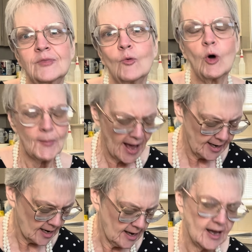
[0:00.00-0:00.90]
What about
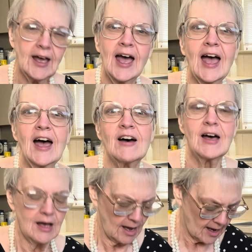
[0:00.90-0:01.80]

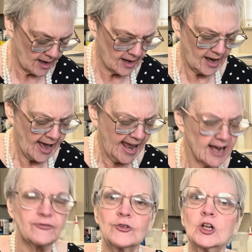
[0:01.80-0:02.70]
a
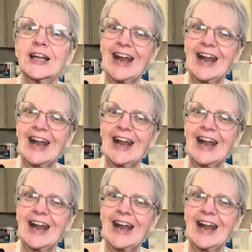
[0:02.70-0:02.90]
handful and a